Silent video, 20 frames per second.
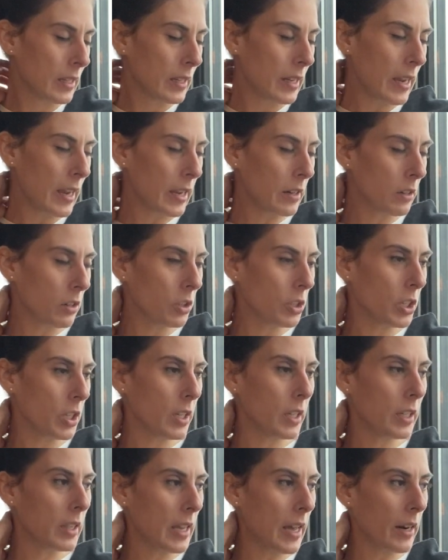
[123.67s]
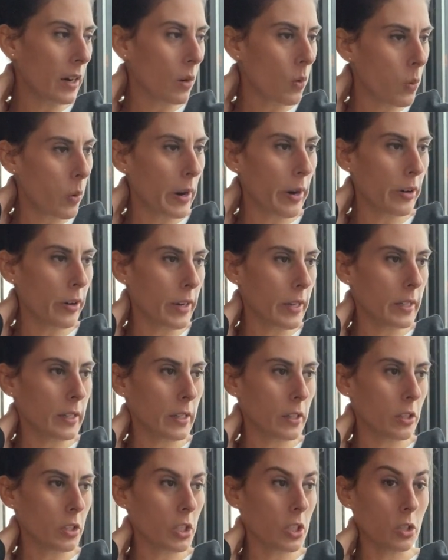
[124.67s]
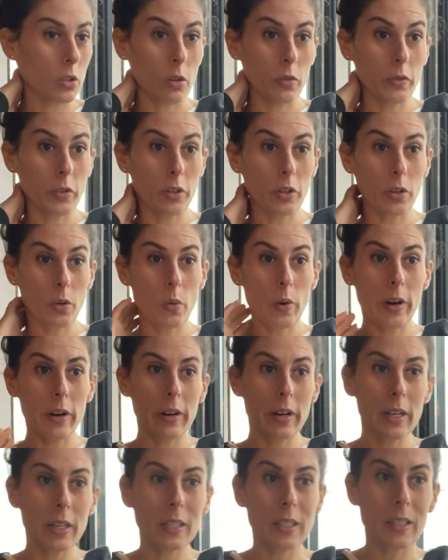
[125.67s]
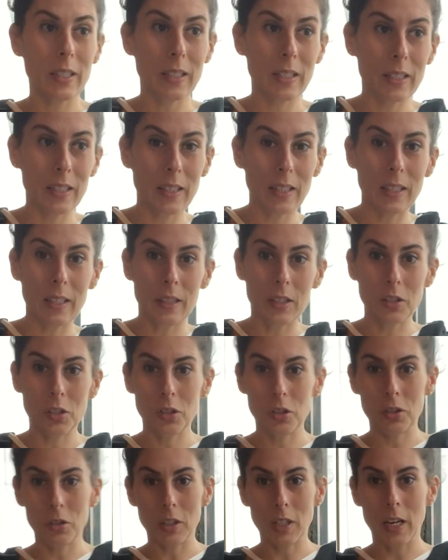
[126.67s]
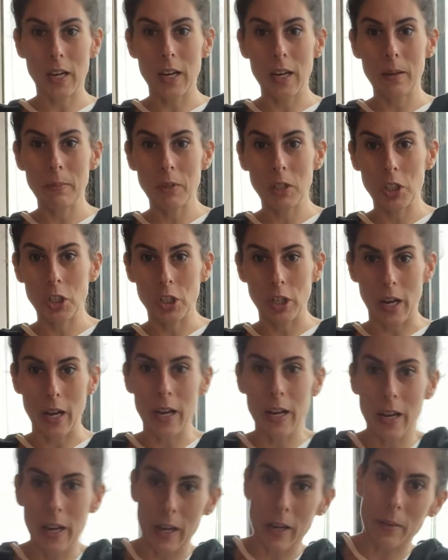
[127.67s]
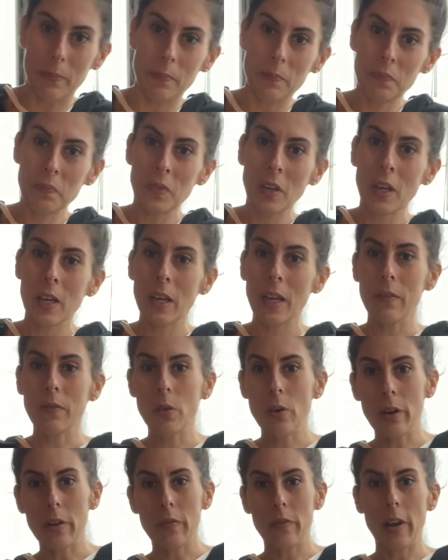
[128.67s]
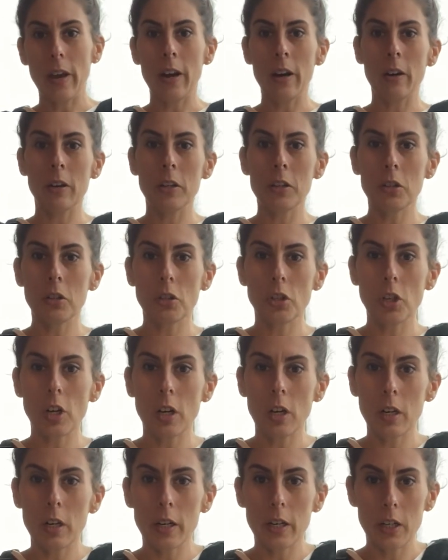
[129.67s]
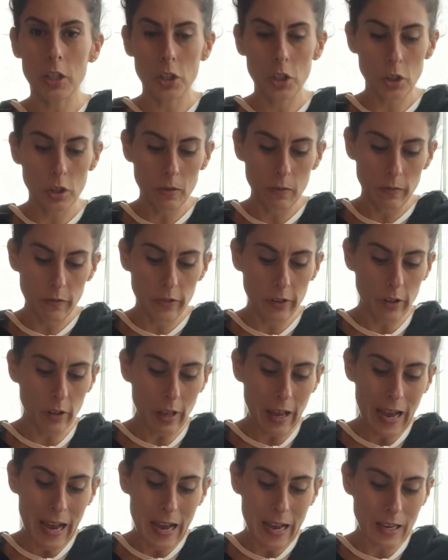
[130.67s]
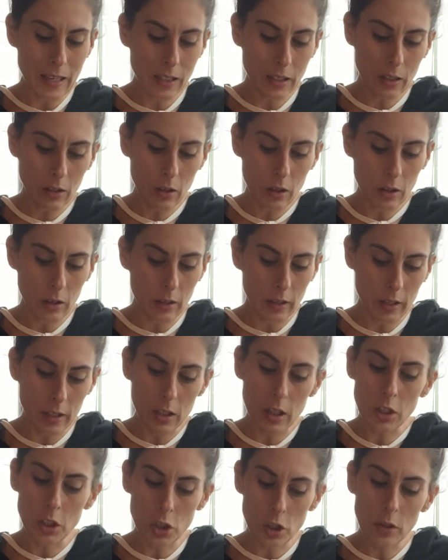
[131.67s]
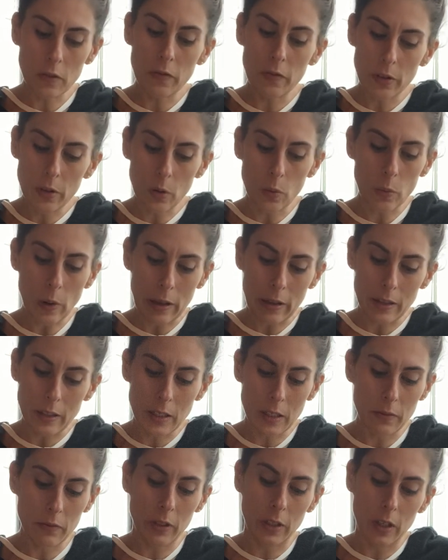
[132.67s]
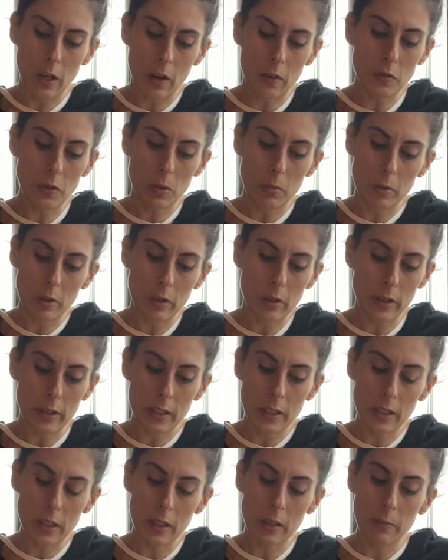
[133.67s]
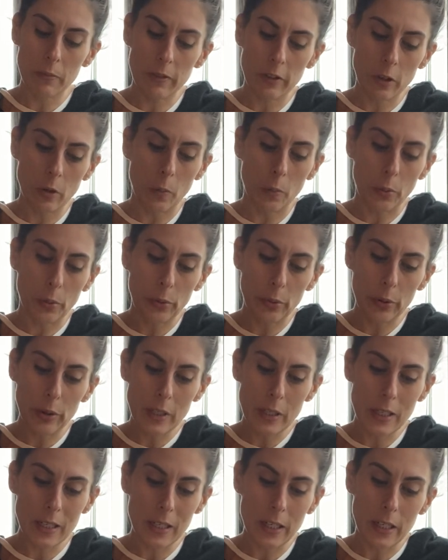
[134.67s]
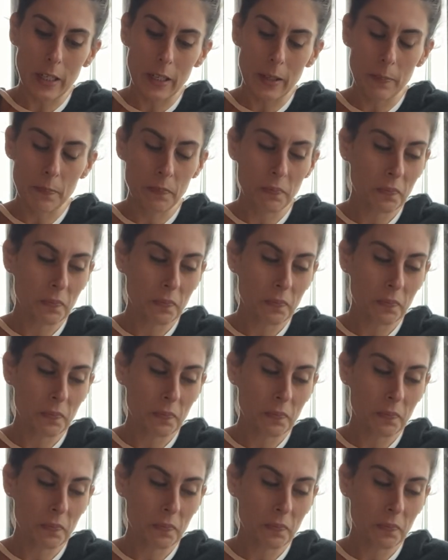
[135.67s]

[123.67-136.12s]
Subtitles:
energy in that Aquarius energy. So if you're in Aquarius, this is it. This is your time to shine. If you have air in your chart, it shouldn't feel it should feel relatively comfortable. It's going to feel pretty